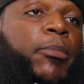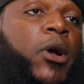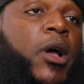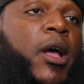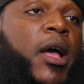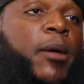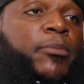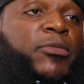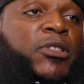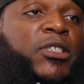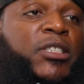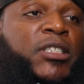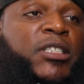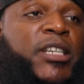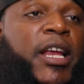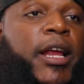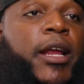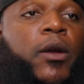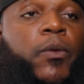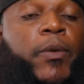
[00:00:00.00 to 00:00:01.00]
But I'm just
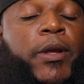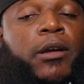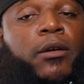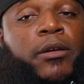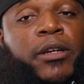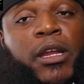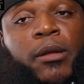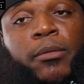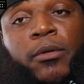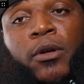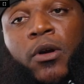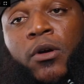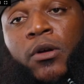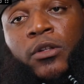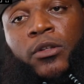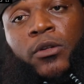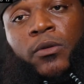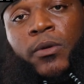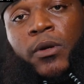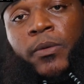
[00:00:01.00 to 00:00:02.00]
saying we gonna keep
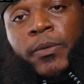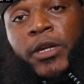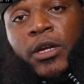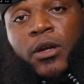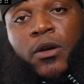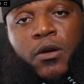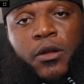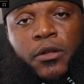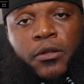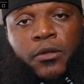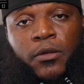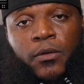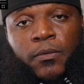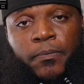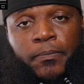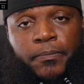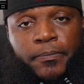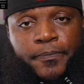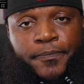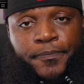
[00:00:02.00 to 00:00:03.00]
going through what we going
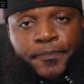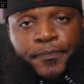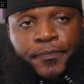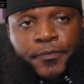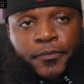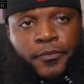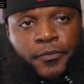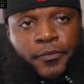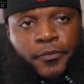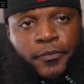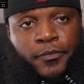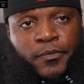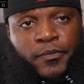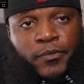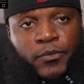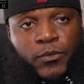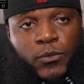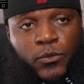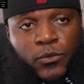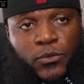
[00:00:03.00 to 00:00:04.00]
through.
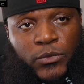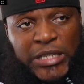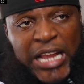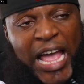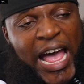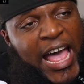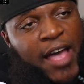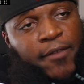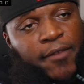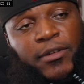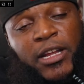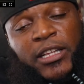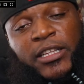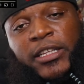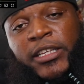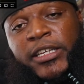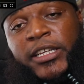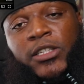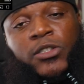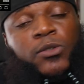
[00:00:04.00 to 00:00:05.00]
I have
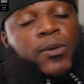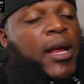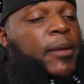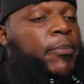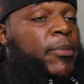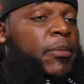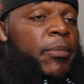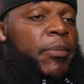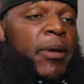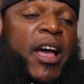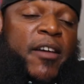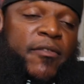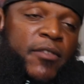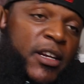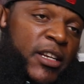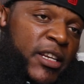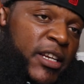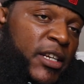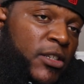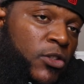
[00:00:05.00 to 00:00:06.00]
nothing against white people. I have
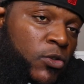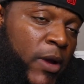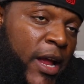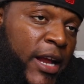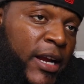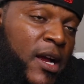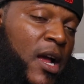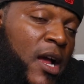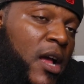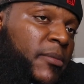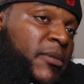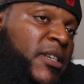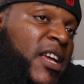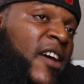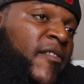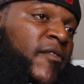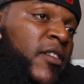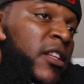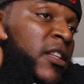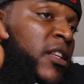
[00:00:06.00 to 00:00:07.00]
nothing against white cops. I
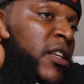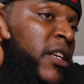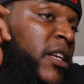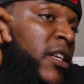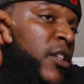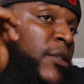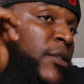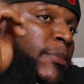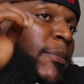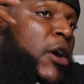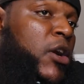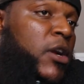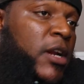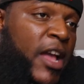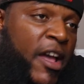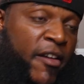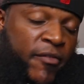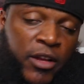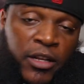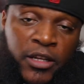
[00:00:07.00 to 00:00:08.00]
have nothing against Burden.
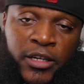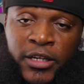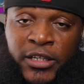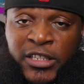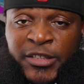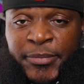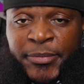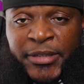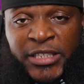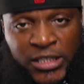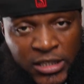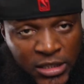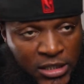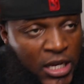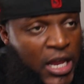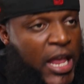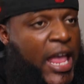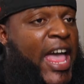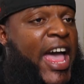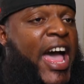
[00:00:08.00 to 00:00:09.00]
I have nothing against Mesus.
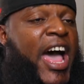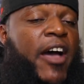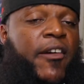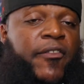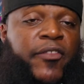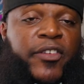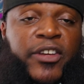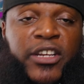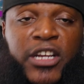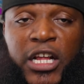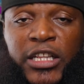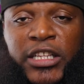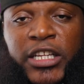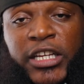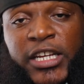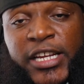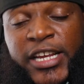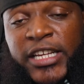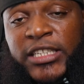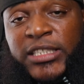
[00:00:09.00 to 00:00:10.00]
I have
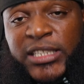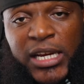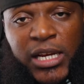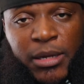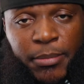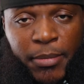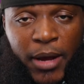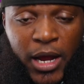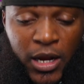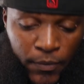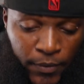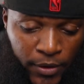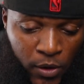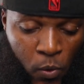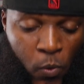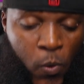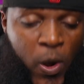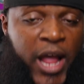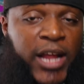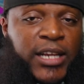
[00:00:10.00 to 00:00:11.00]
nothing against anybody with
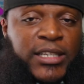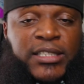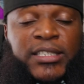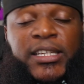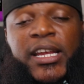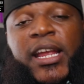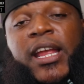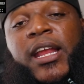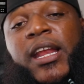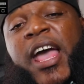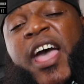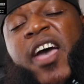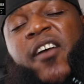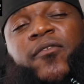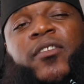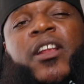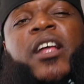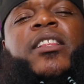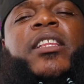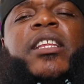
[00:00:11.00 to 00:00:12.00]
a white skin. I
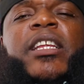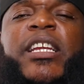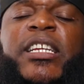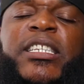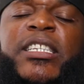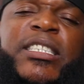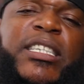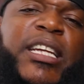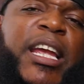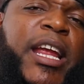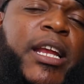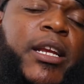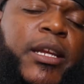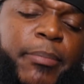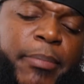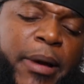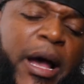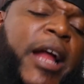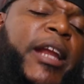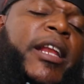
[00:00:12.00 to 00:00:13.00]
have nothing against
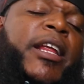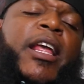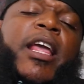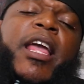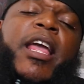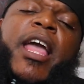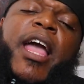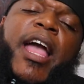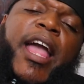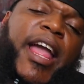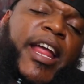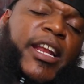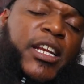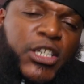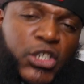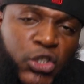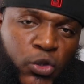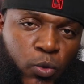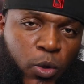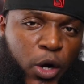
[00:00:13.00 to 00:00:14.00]
anybody in
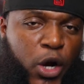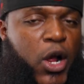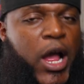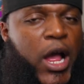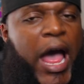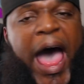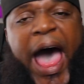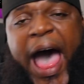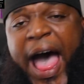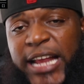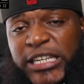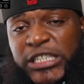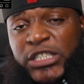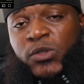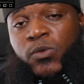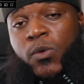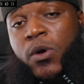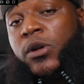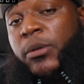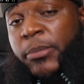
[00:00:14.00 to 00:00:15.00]
this world. I
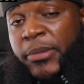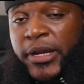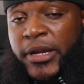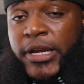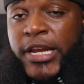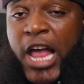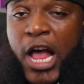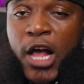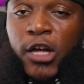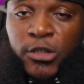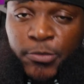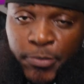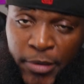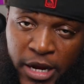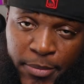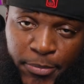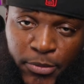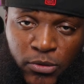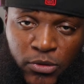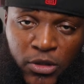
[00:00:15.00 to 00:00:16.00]
just want to be y'all's
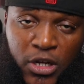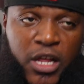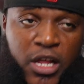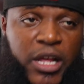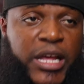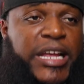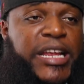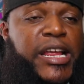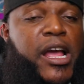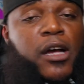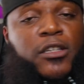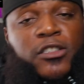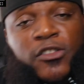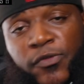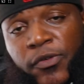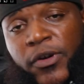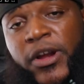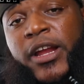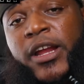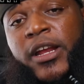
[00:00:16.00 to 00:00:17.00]
people, y'all's
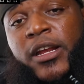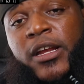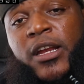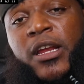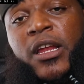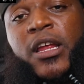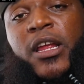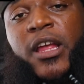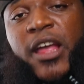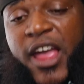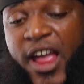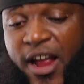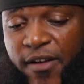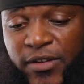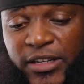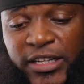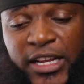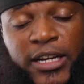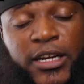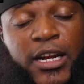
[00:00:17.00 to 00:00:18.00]
friend,
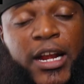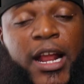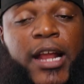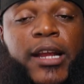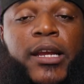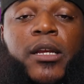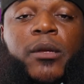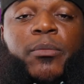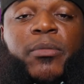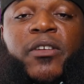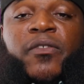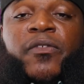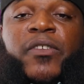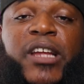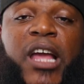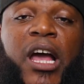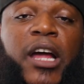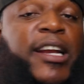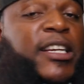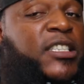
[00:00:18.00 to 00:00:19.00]
everything that I need to be for
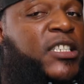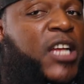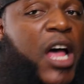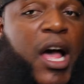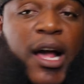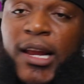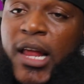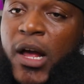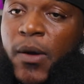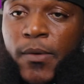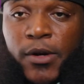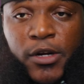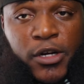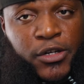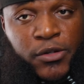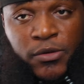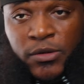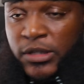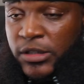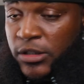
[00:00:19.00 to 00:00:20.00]
y'all. That's all I want
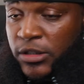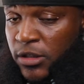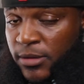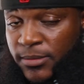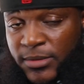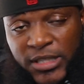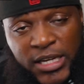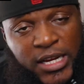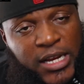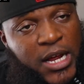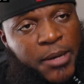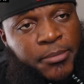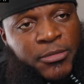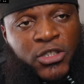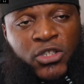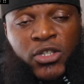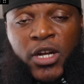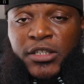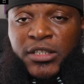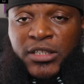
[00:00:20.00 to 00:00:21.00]
to do. You know what I'm saying? I'm
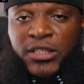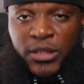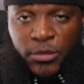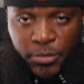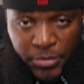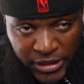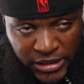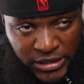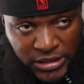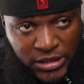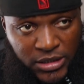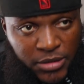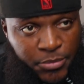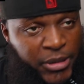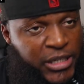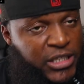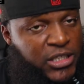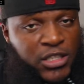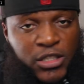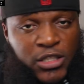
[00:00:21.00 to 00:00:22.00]
just trying to see peace,
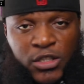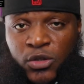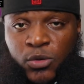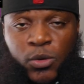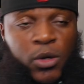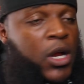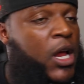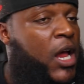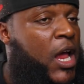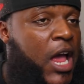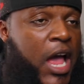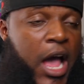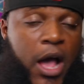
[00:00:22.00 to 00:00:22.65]
peace in this world.